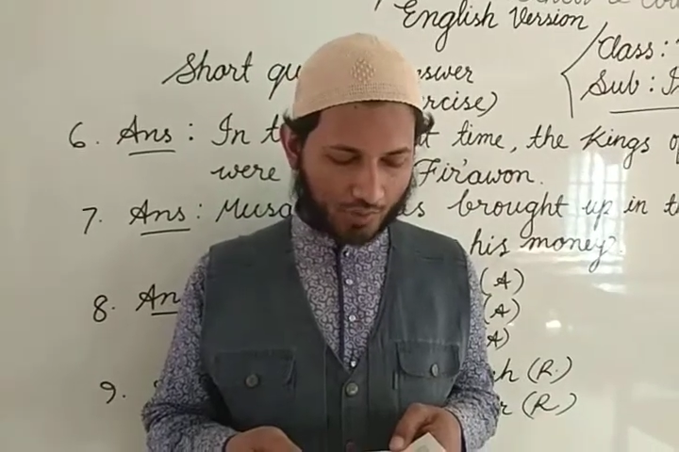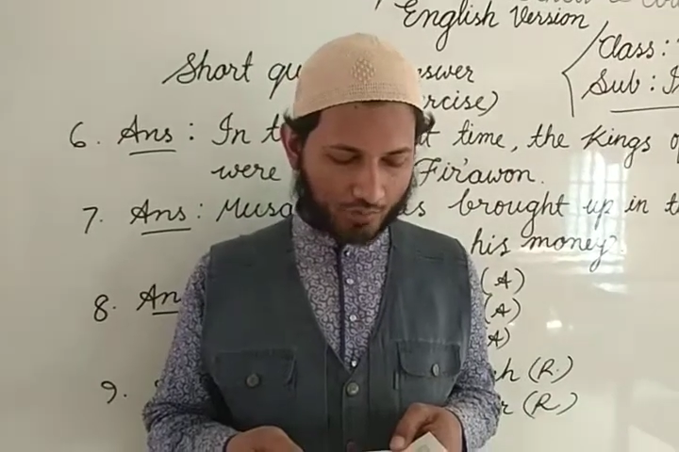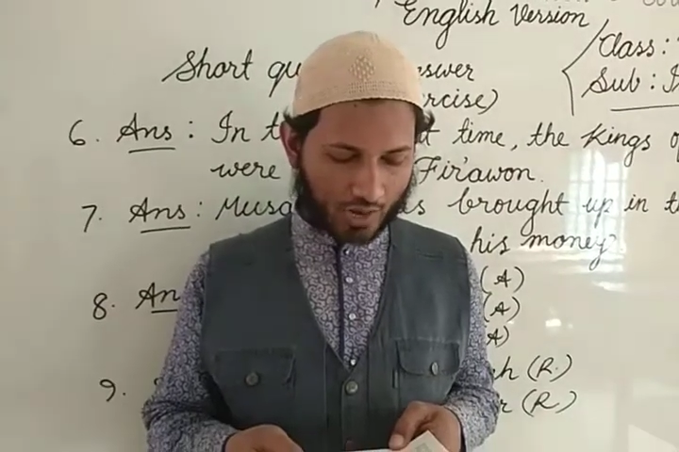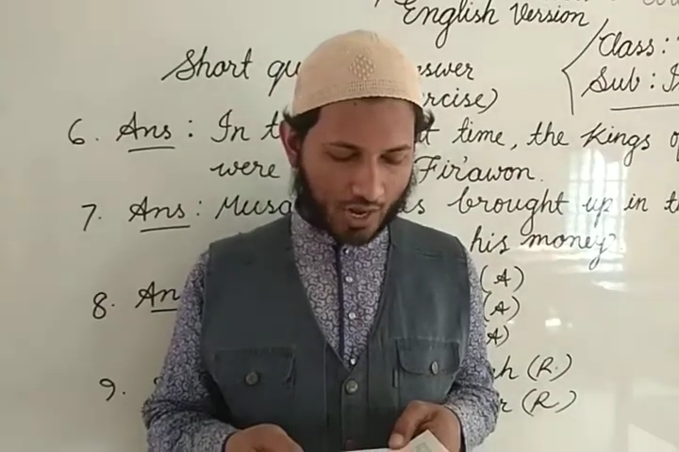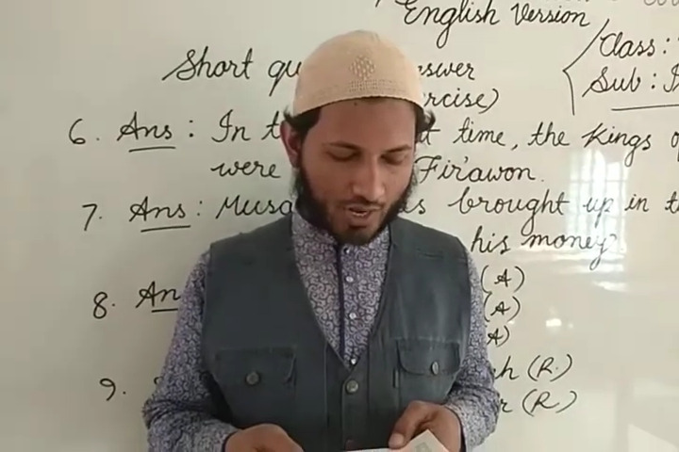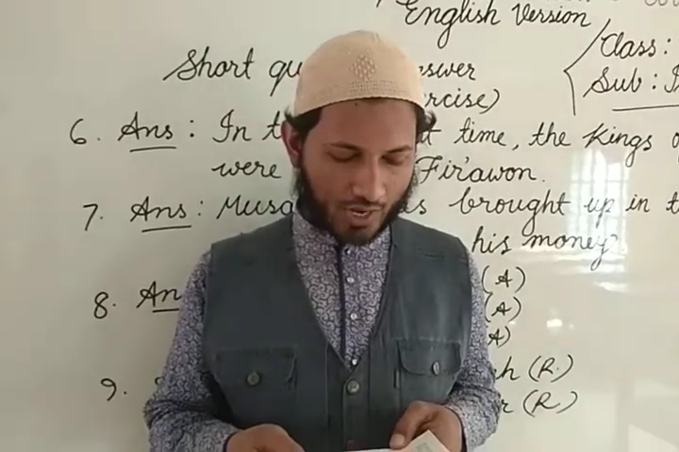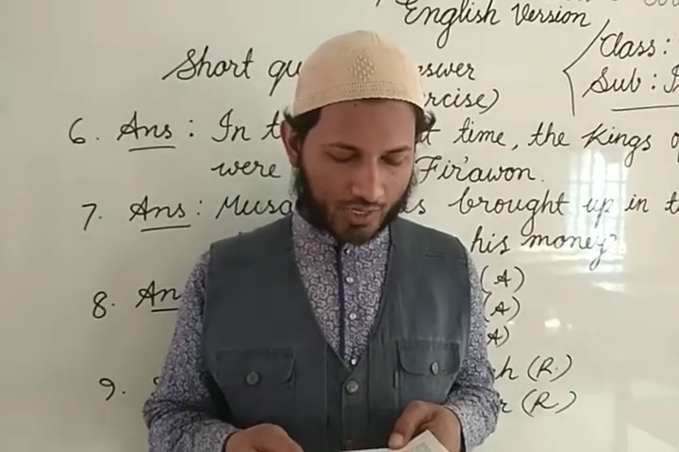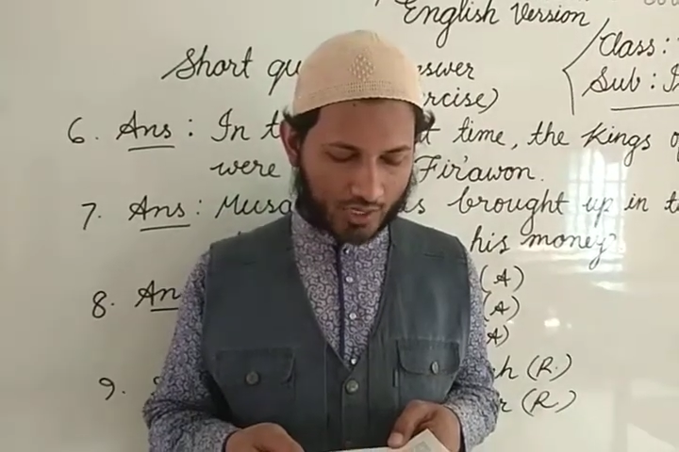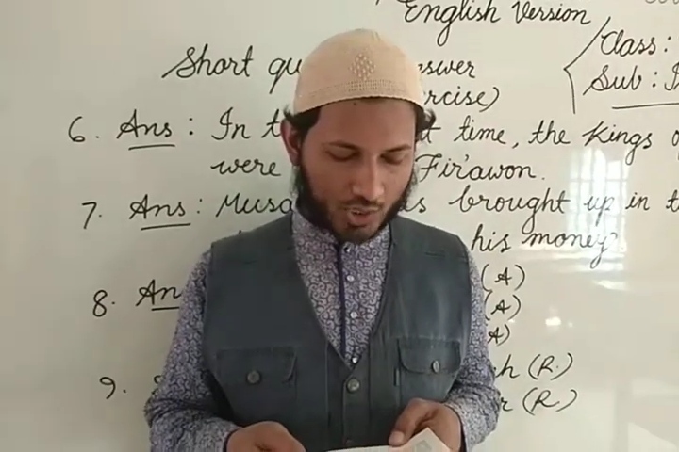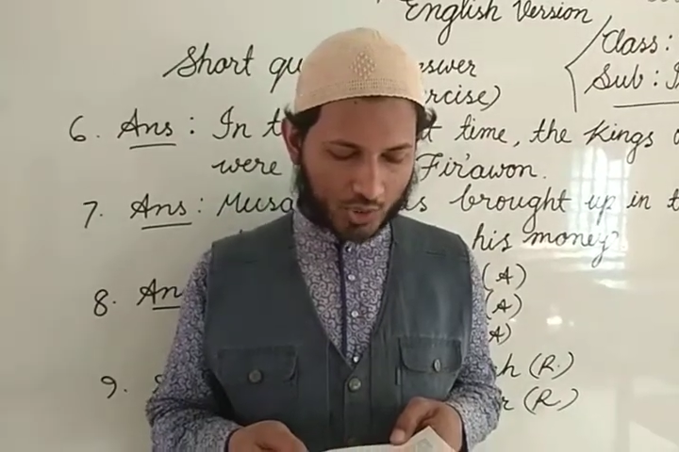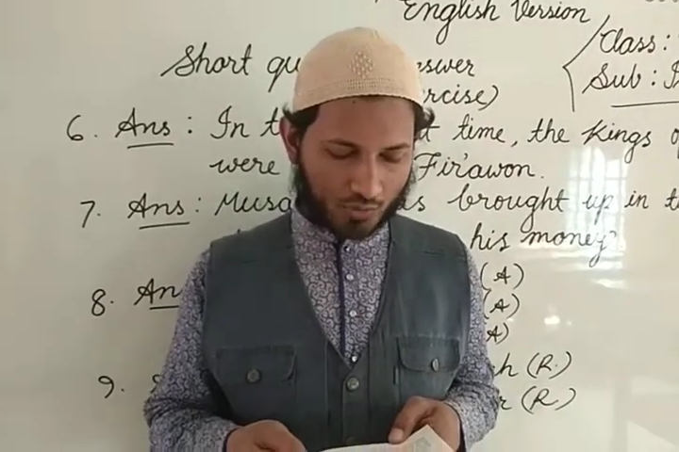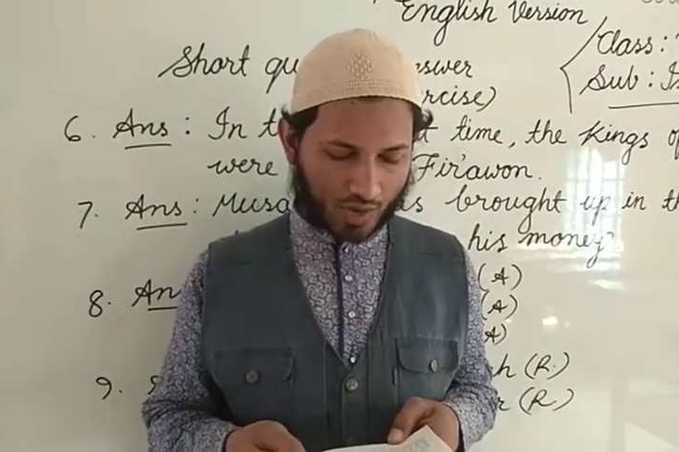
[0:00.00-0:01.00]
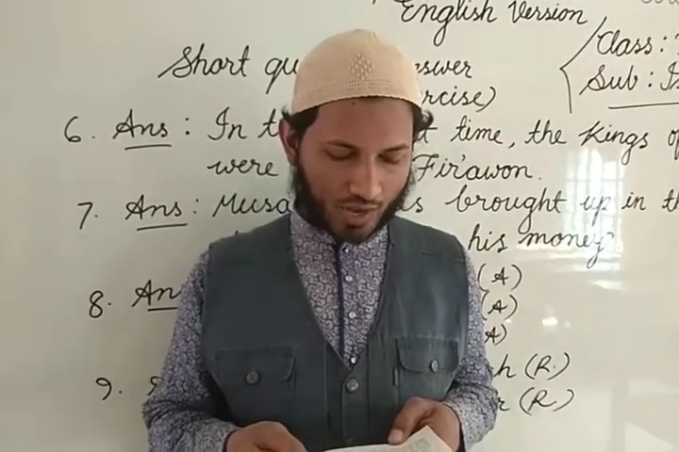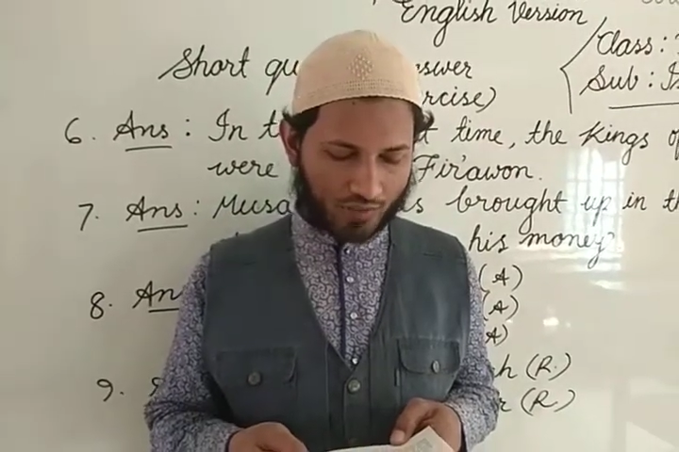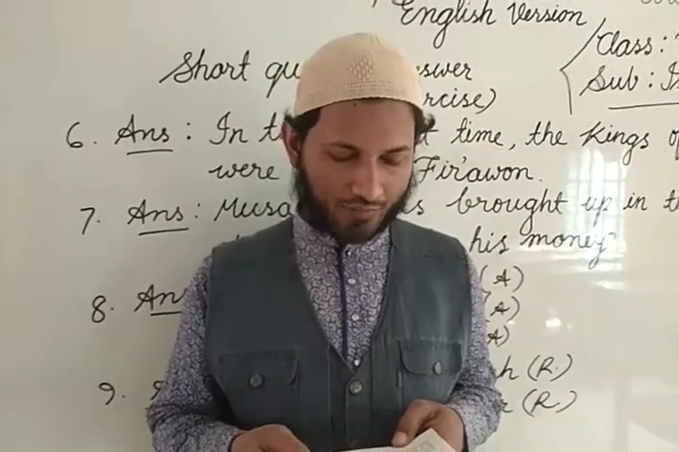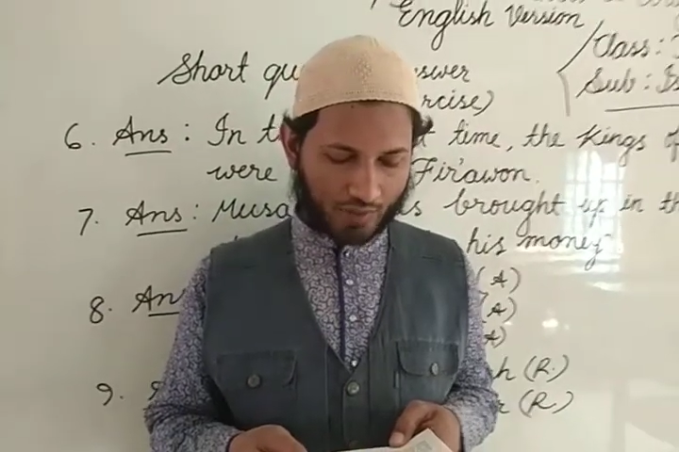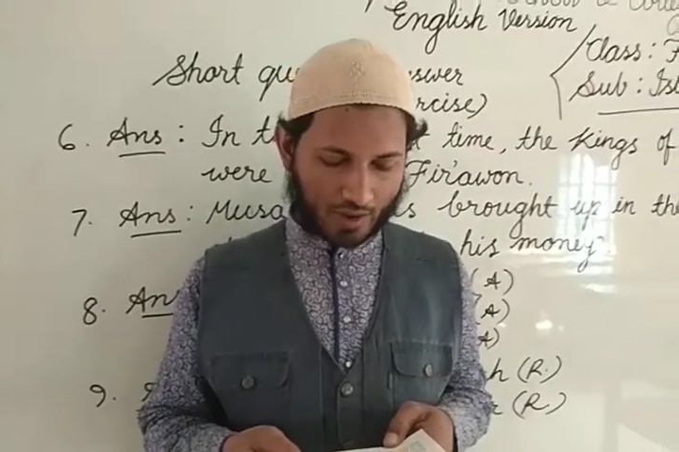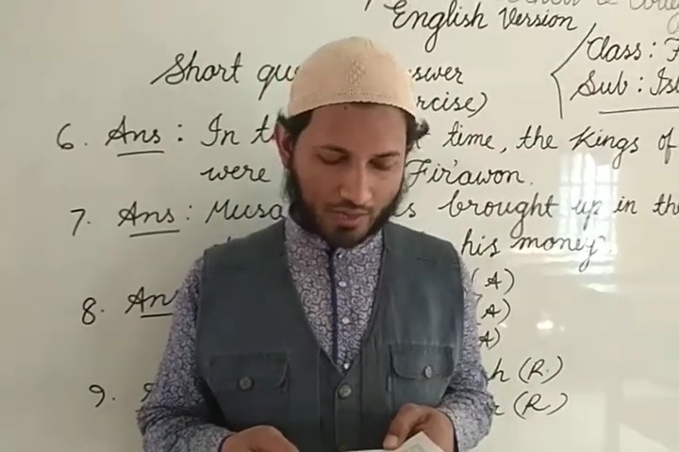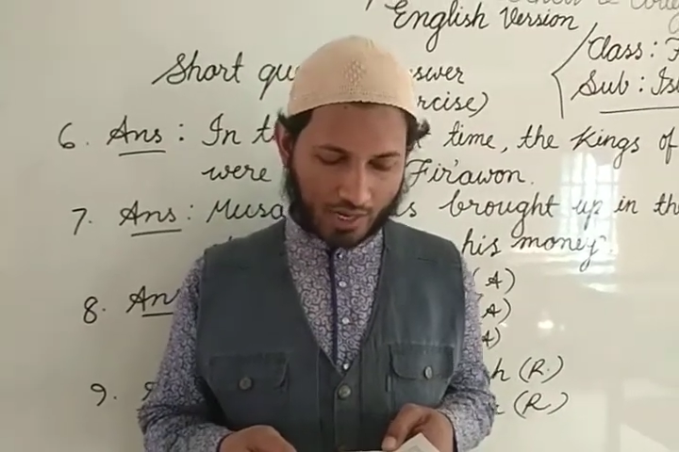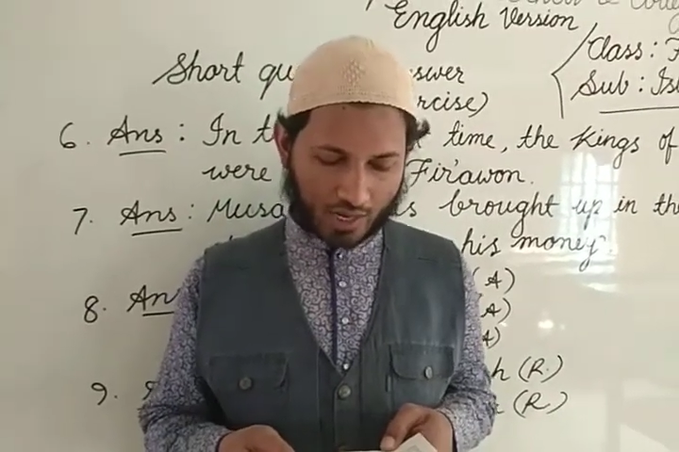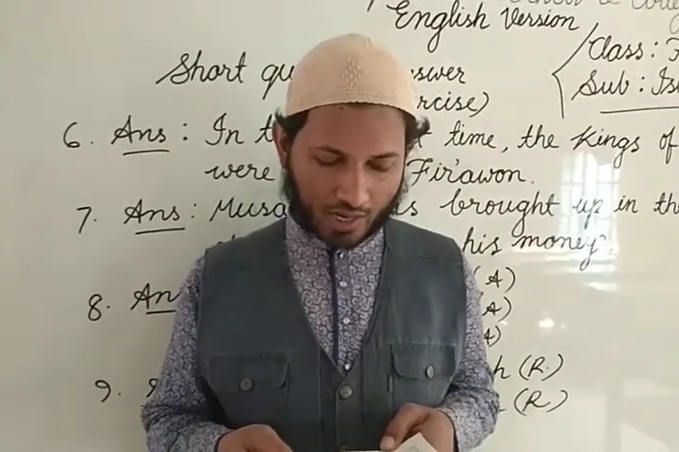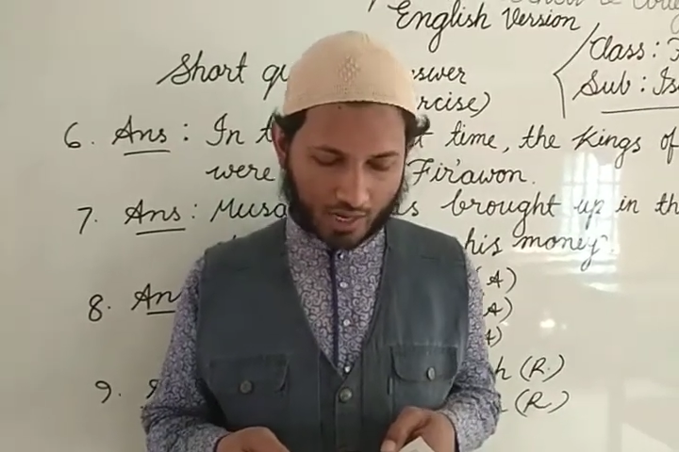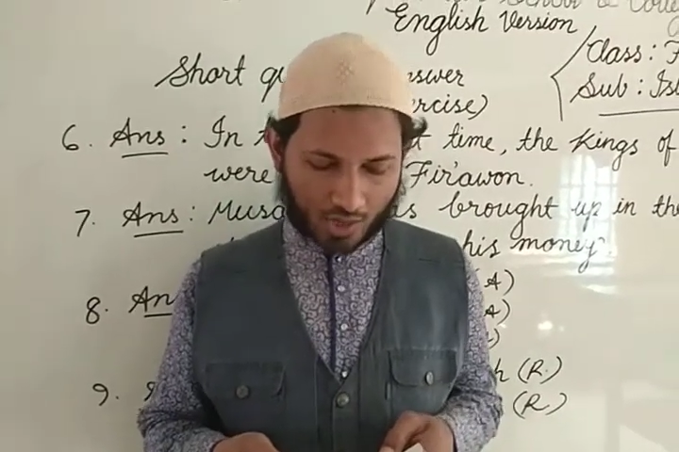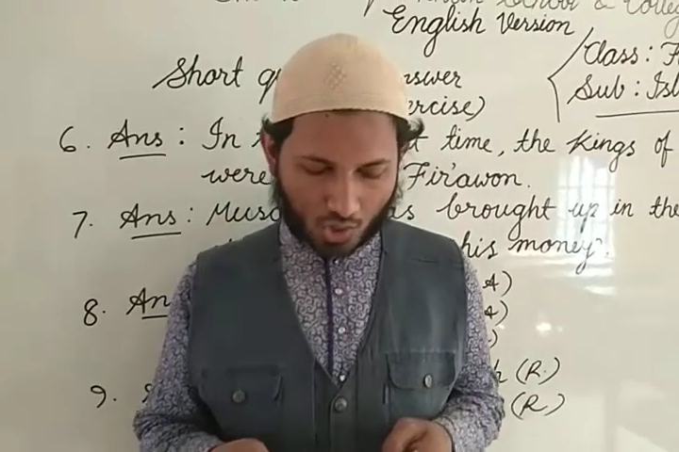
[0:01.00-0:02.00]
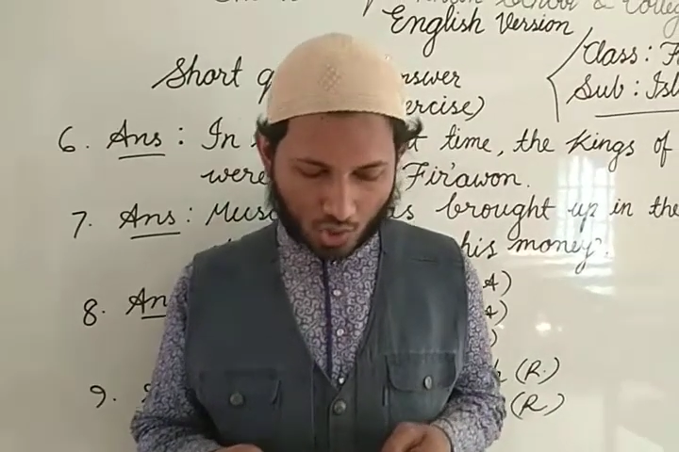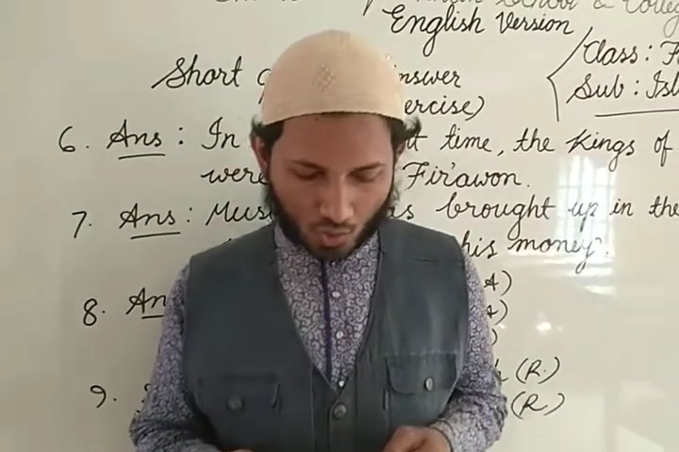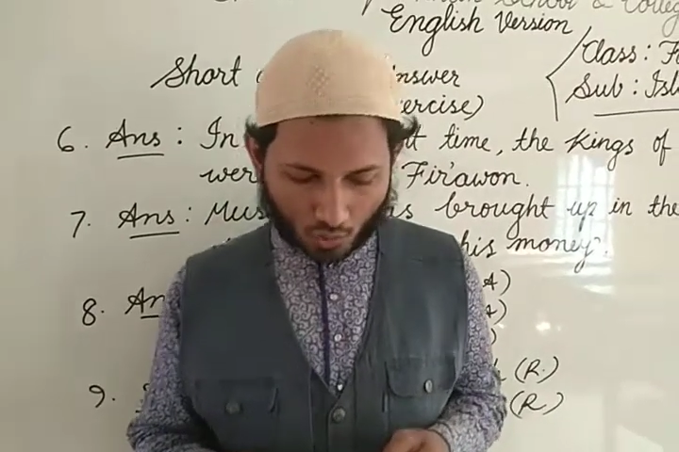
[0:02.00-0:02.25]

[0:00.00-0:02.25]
Imran and his wife Hannah